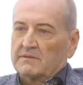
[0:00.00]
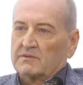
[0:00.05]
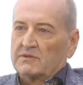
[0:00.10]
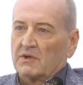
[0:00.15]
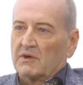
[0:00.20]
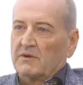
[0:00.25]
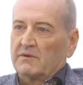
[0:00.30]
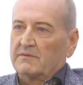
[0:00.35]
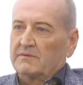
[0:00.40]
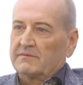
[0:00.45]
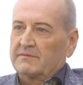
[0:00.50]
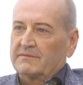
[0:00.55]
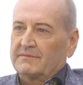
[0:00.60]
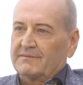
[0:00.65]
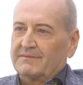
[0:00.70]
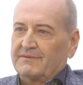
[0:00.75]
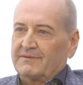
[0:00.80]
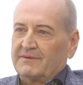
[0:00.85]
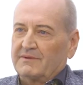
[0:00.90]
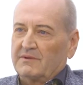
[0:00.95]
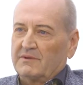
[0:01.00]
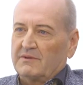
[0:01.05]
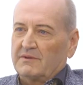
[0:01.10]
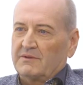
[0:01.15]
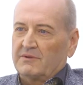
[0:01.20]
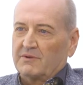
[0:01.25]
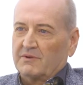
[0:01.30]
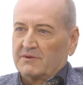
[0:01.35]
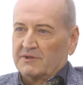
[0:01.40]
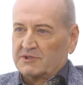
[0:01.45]
So
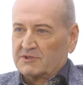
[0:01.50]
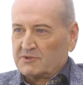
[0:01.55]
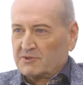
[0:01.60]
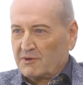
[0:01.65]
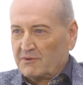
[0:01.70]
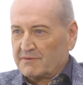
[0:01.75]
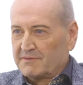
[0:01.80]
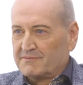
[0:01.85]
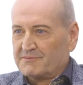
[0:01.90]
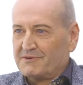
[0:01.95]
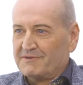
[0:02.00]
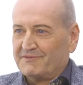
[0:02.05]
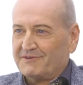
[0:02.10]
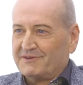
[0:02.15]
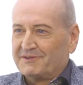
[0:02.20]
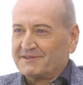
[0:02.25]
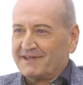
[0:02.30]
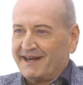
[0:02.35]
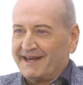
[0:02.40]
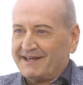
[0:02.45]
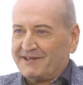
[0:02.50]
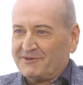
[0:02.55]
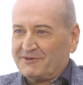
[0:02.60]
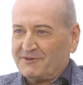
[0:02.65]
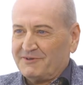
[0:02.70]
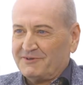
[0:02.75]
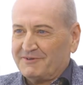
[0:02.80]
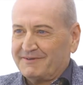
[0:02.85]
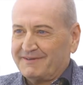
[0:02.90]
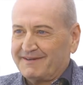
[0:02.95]
you're a snow removal
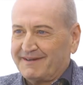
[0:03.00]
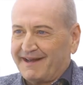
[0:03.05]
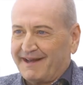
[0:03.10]
tycoon,